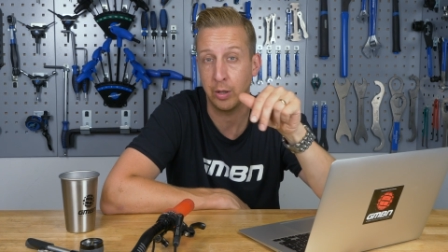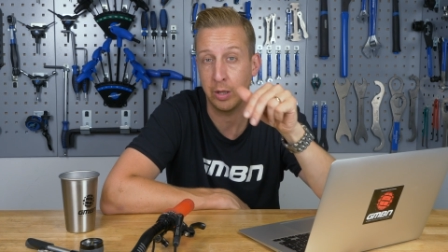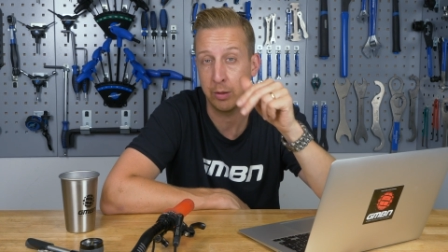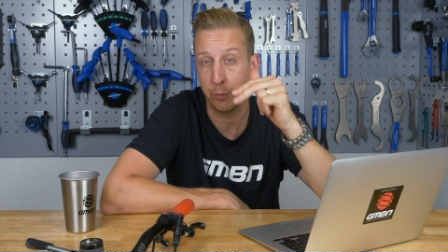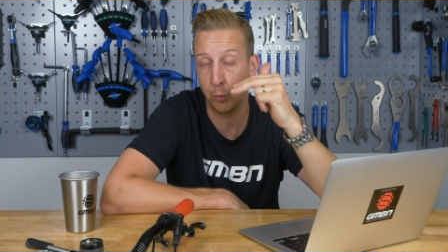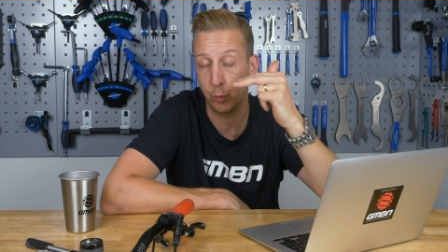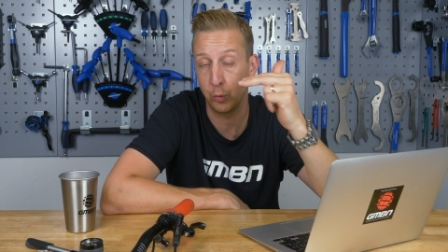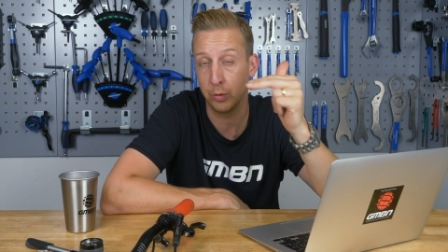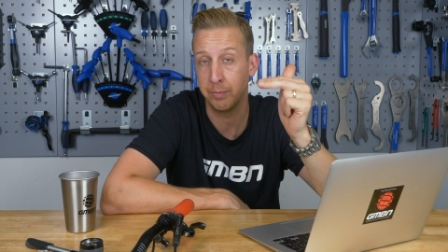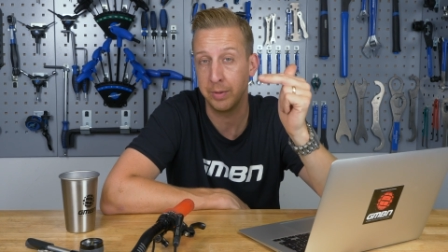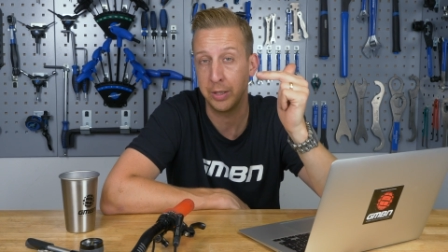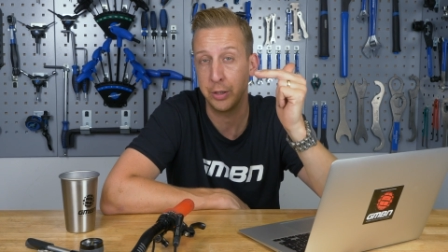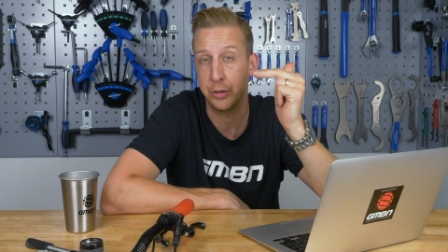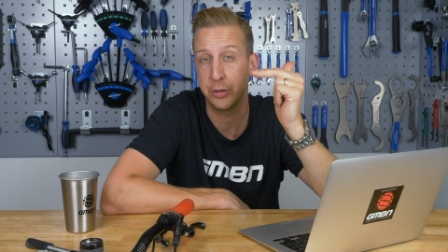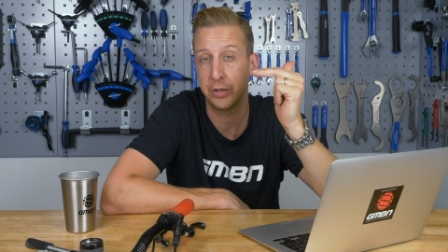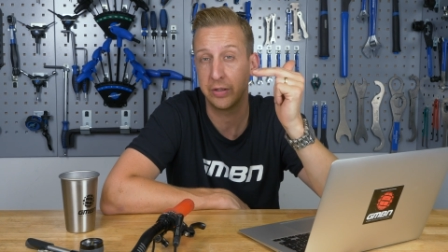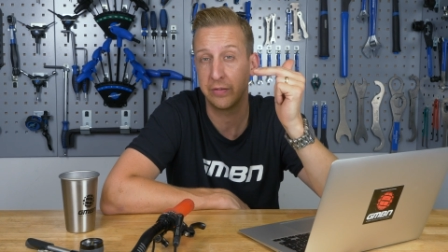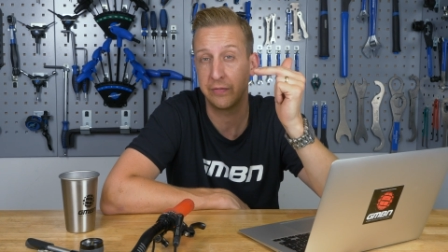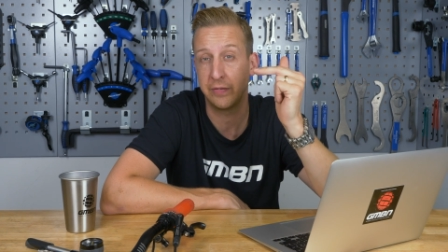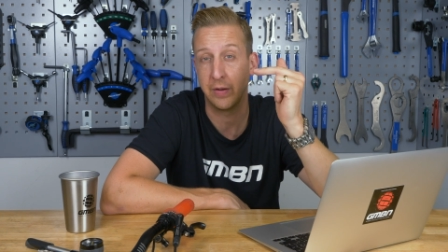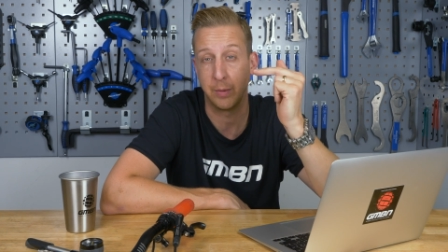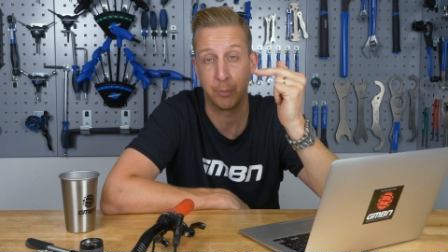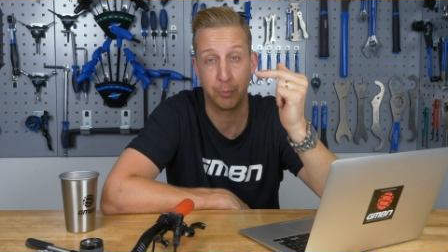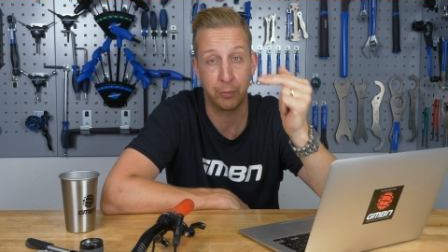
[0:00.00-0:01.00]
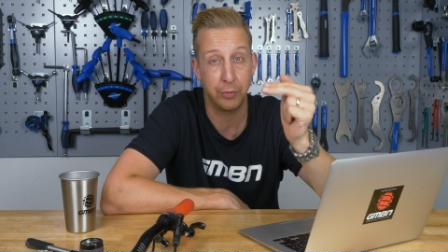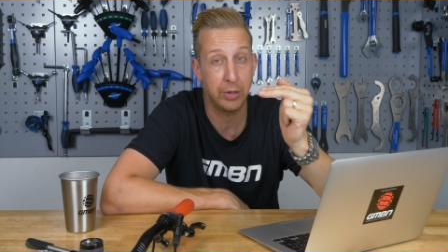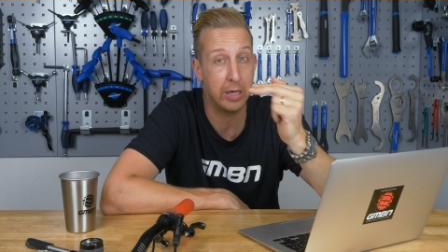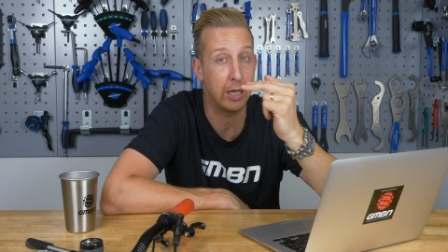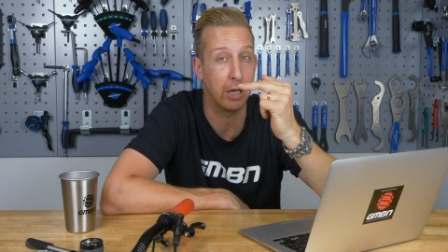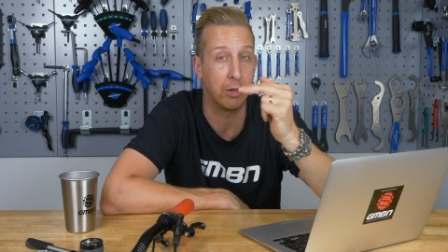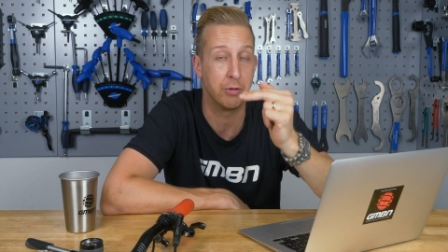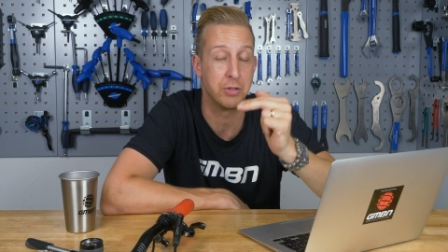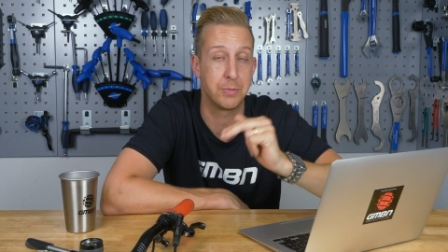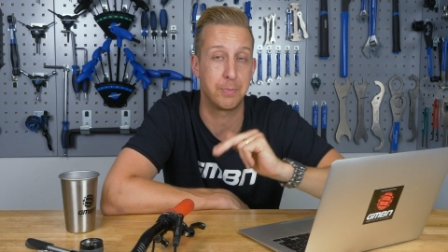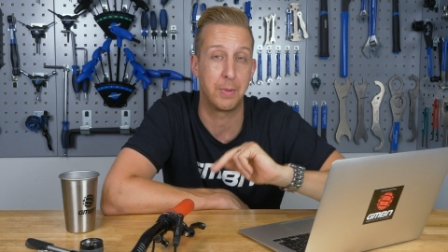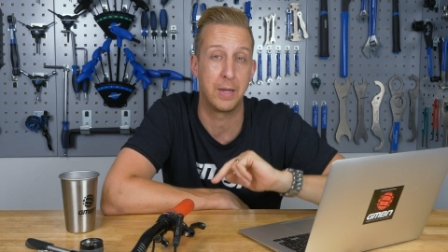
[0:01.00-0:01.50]
it would mean you could fit
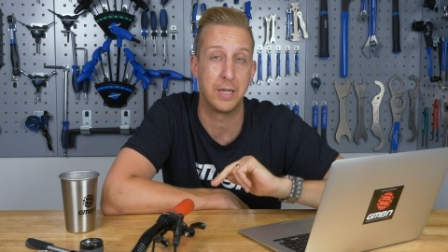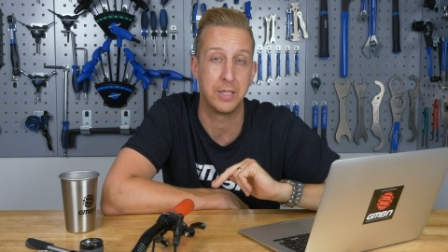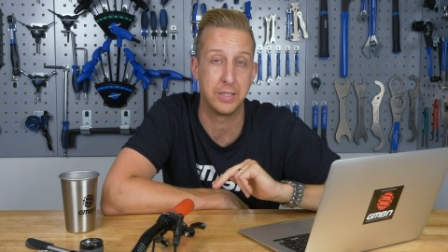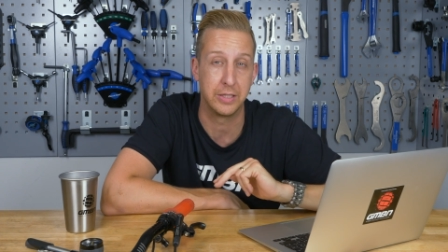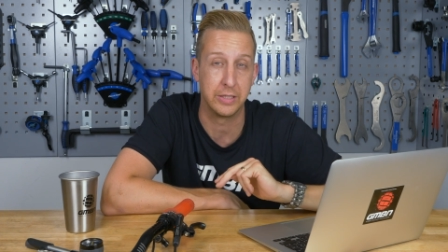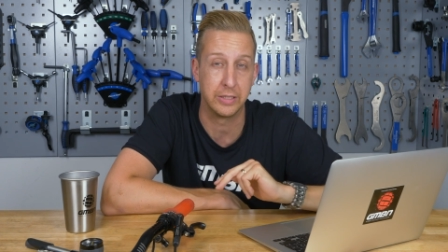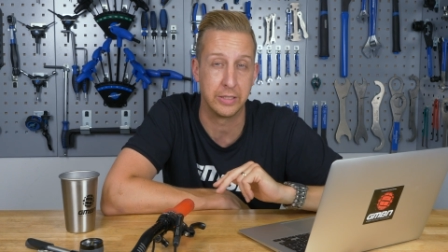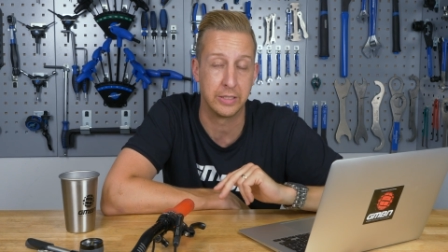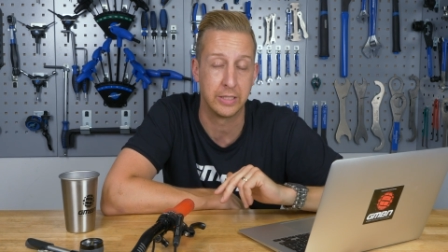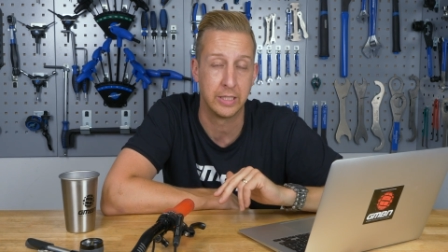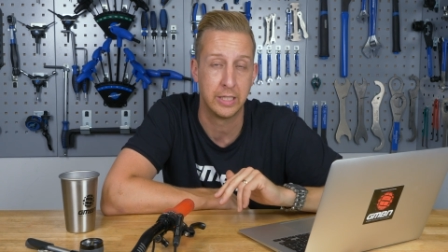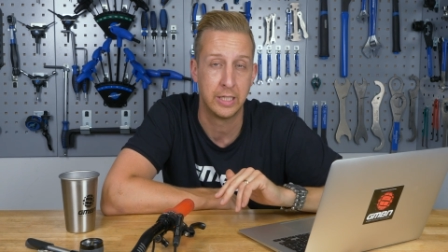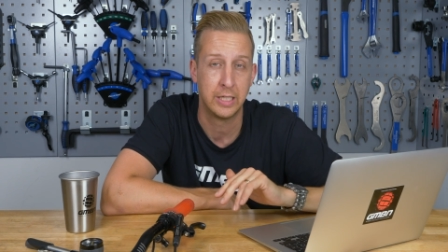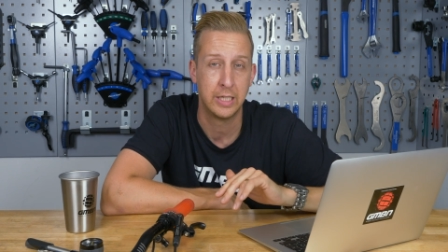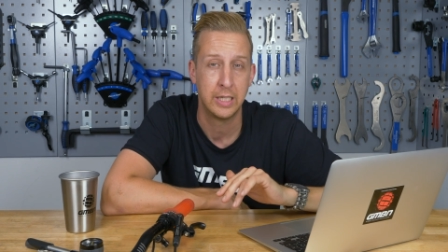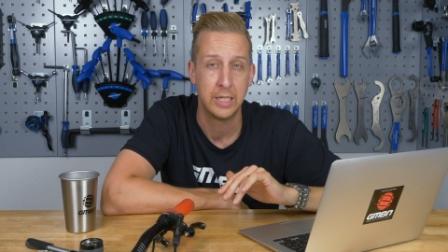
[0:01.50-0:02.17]
preload spaces.